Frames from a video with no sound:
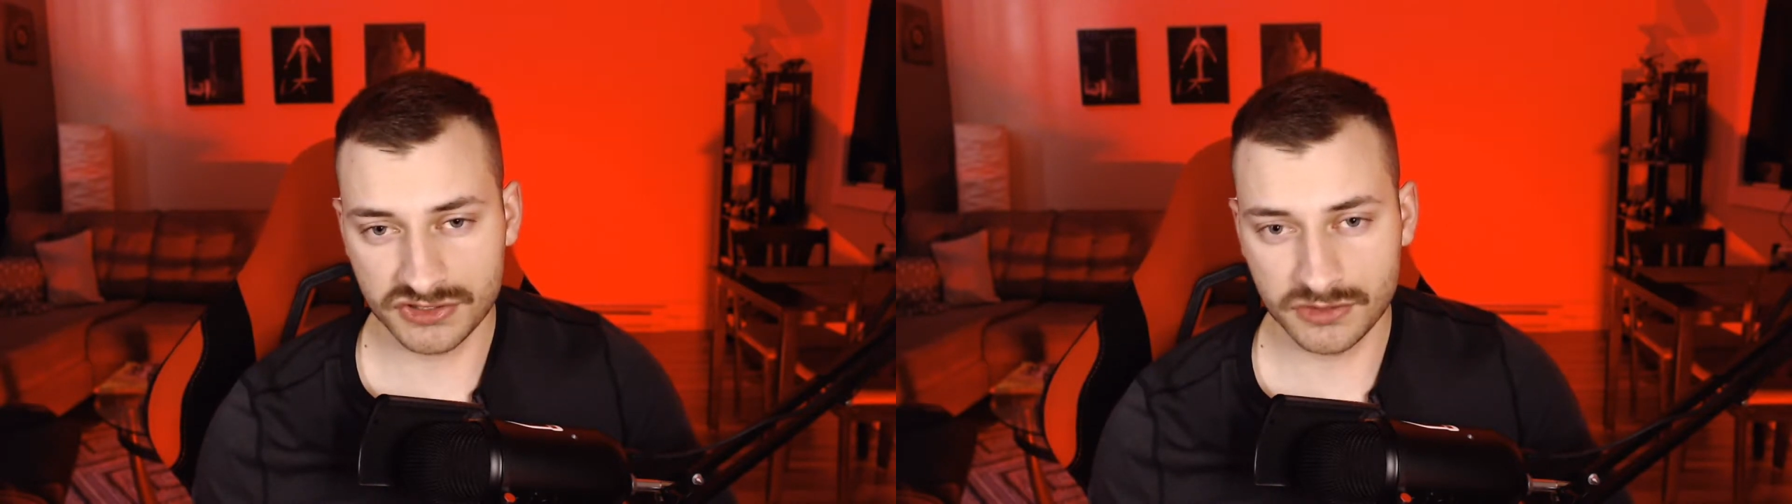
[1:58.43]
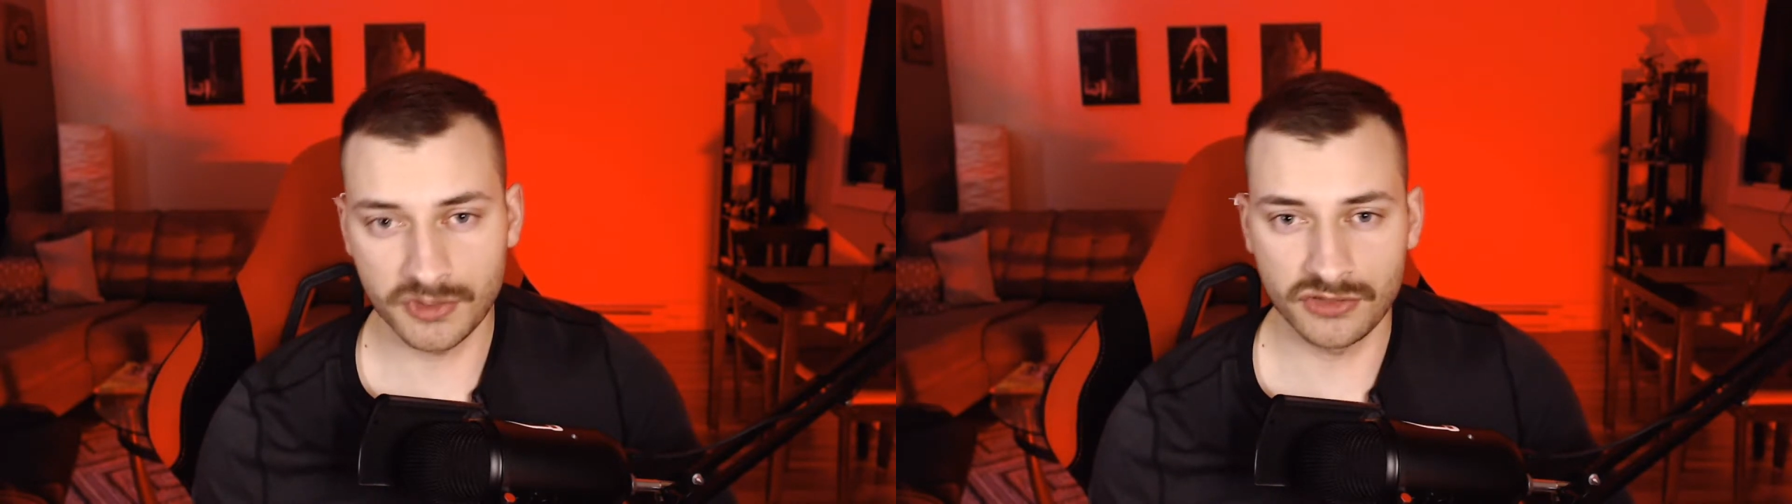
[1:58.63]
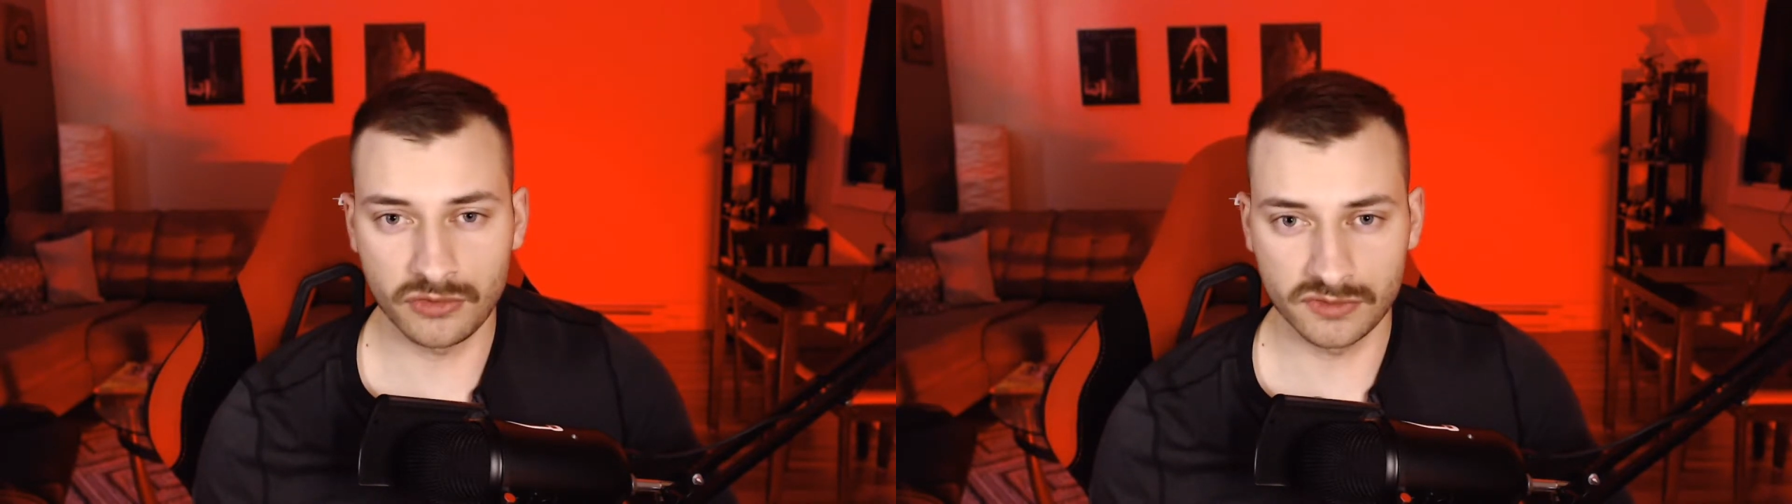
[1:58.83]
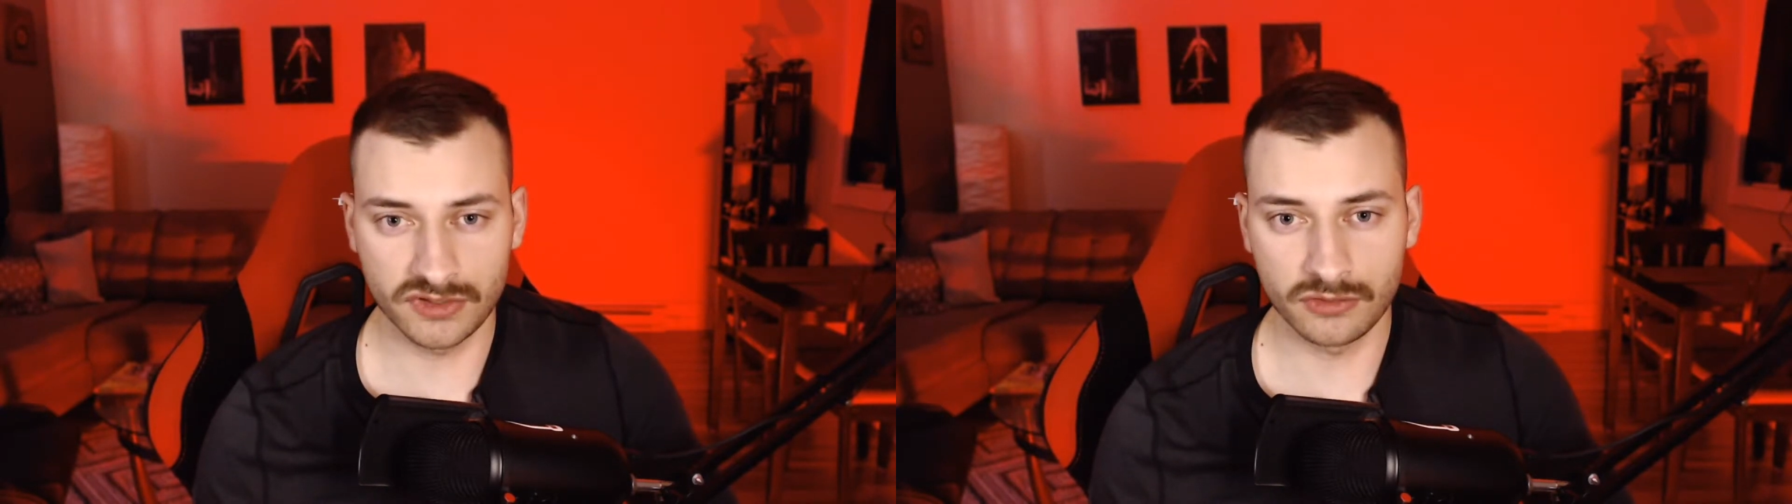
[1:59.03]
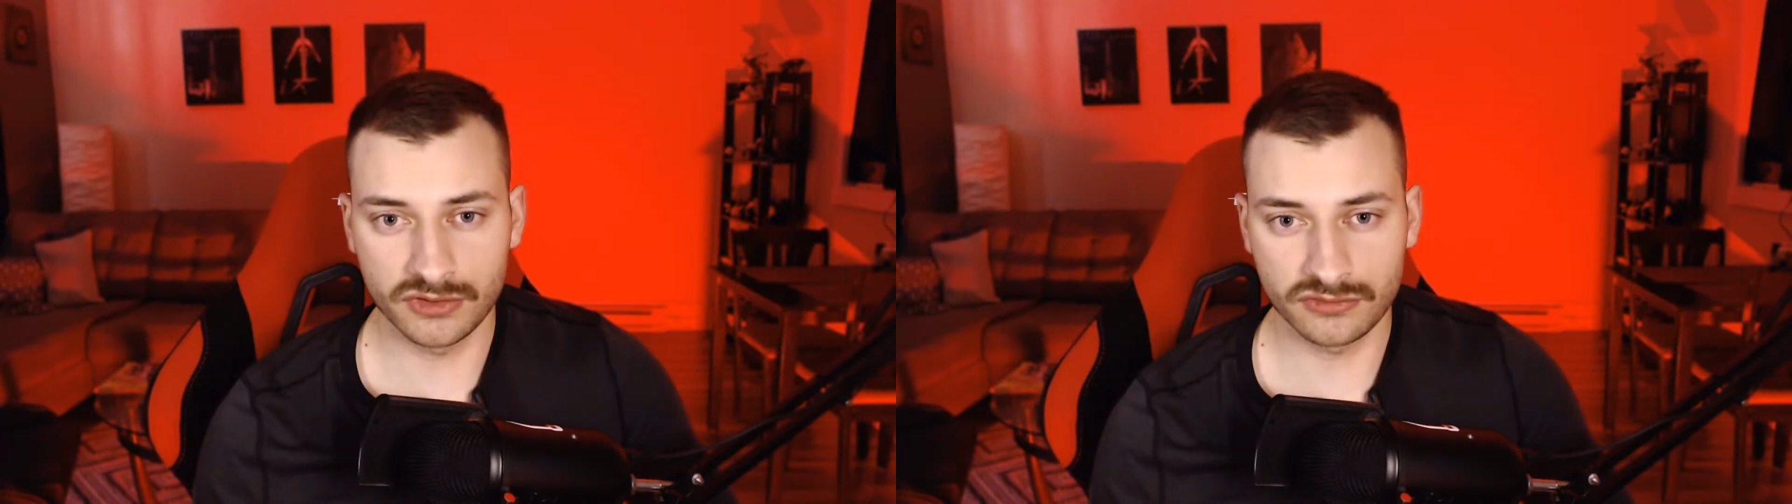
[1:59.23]
where you're only
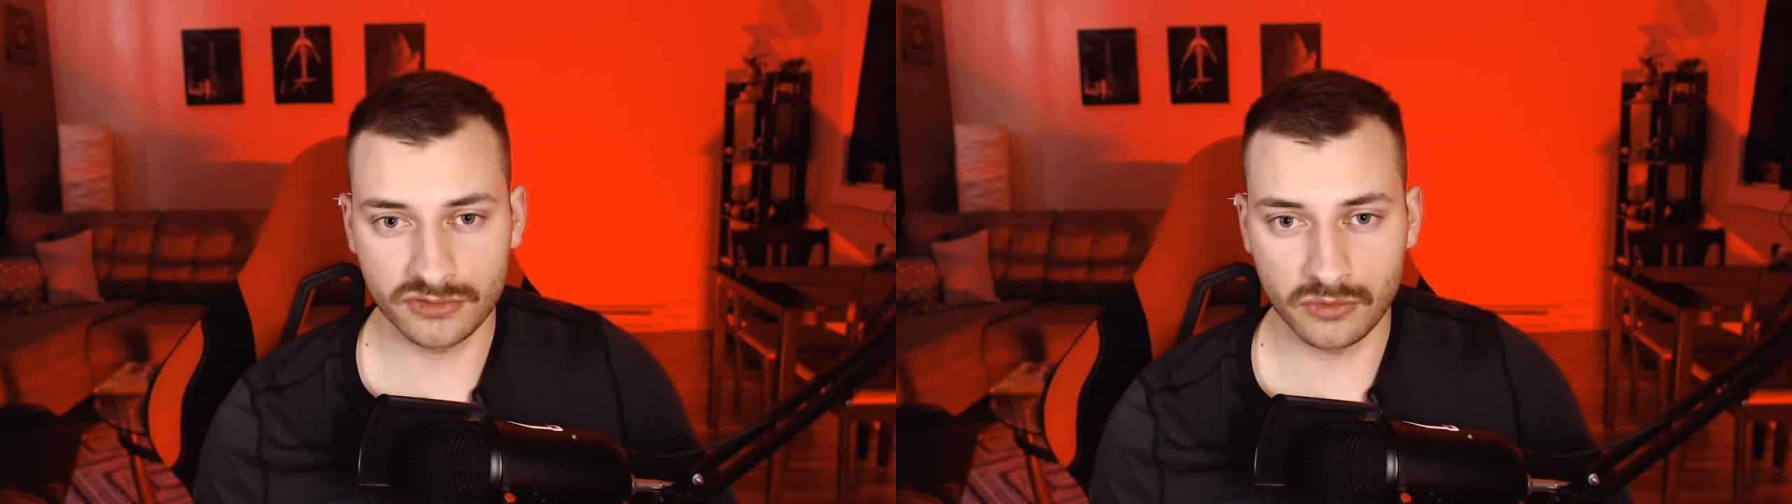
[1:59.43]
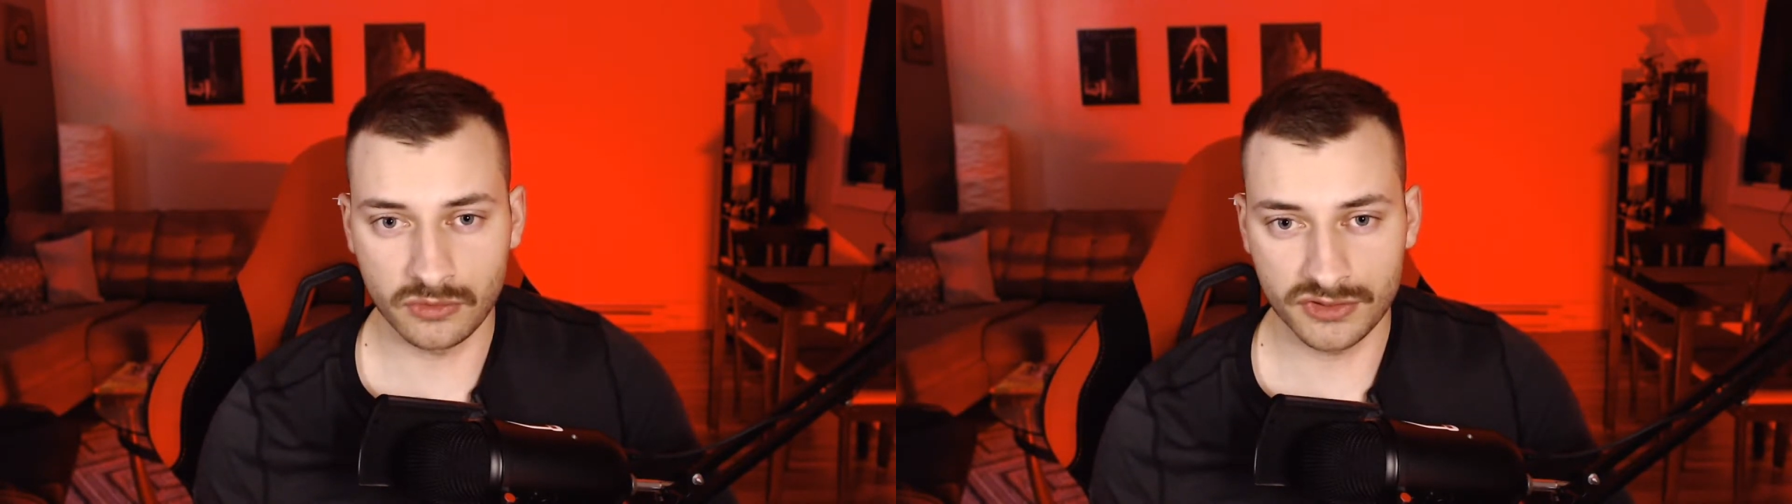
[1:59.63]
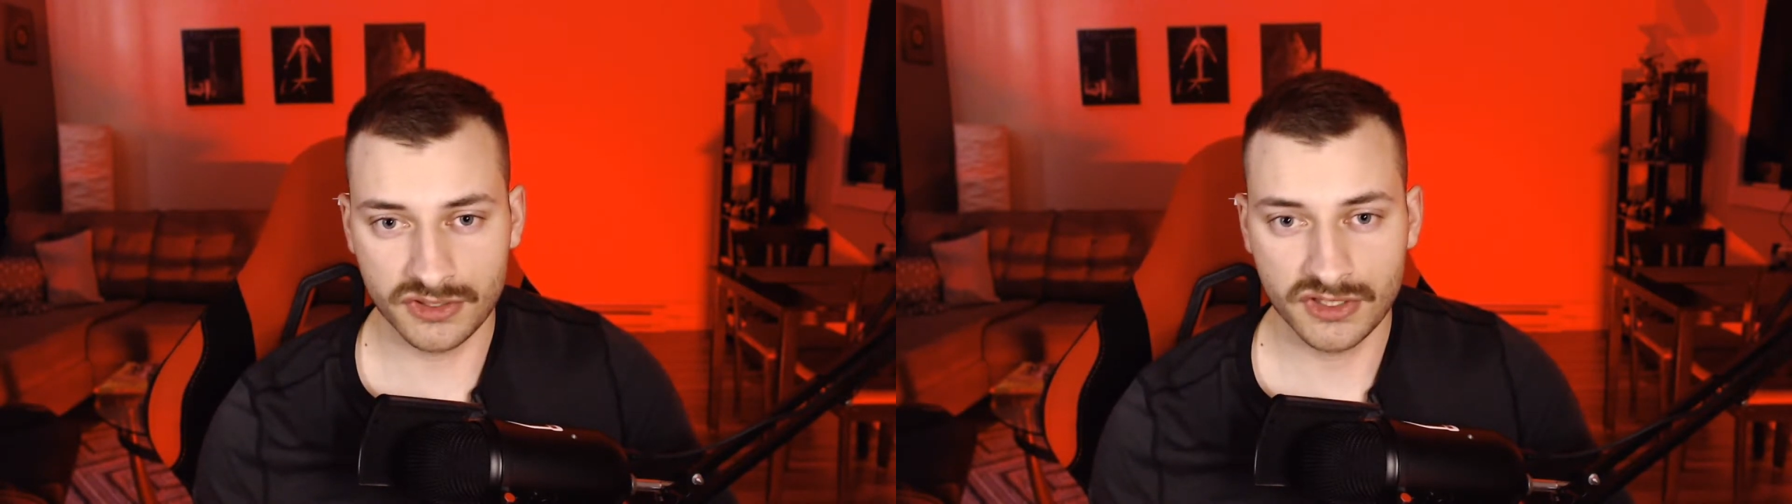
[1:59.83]
going to record